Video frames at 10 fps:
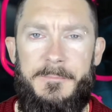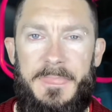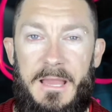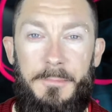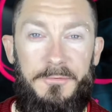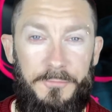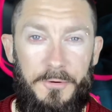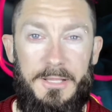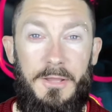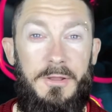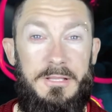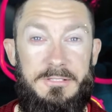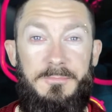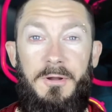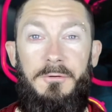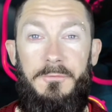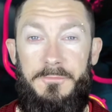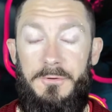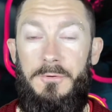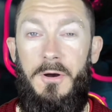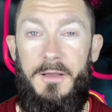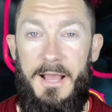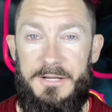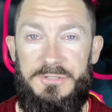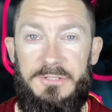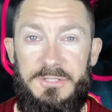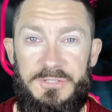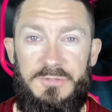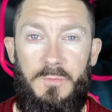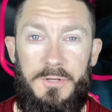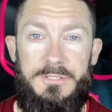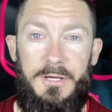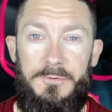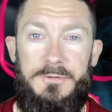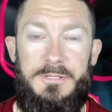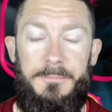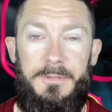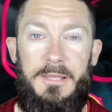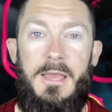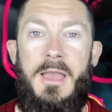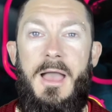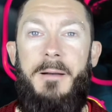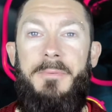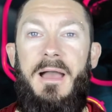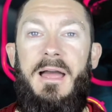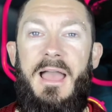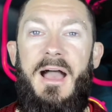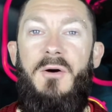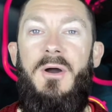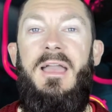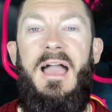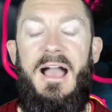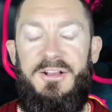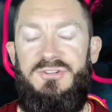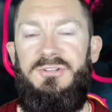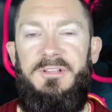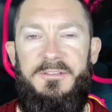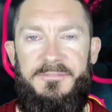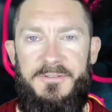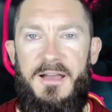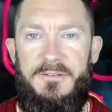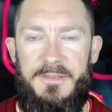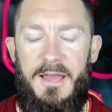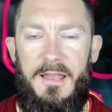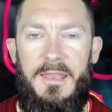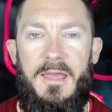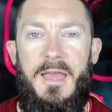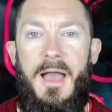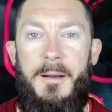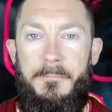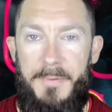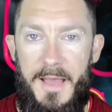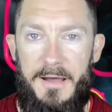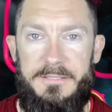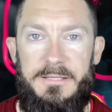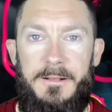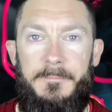Now, before I go into my review, I actually just want to tell you something about how I actually found out about